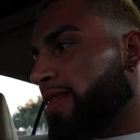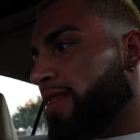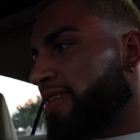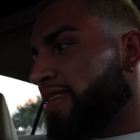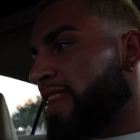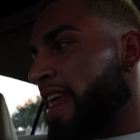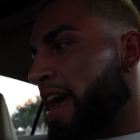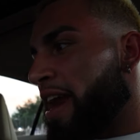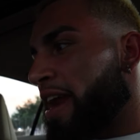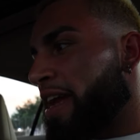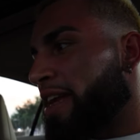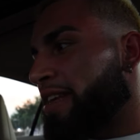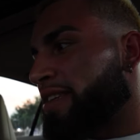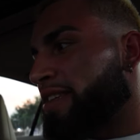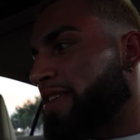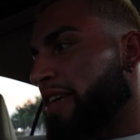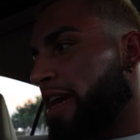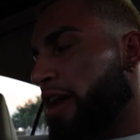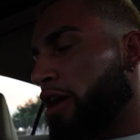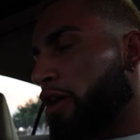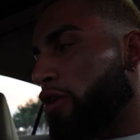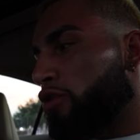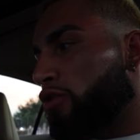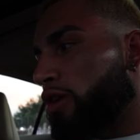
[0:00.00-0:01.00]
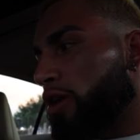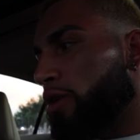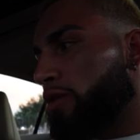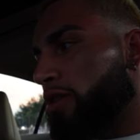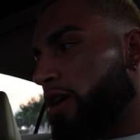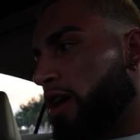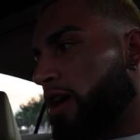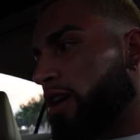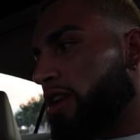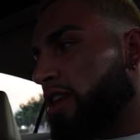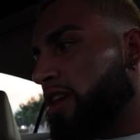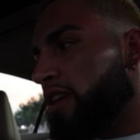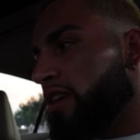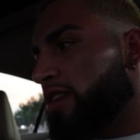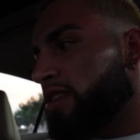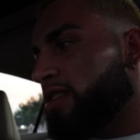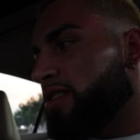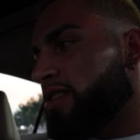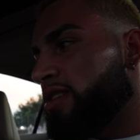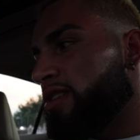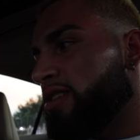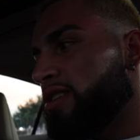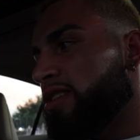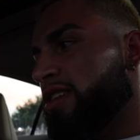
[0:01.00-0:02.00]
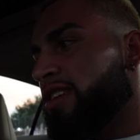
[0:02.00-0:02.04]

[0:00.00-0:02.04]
lettuce, and grilled onions.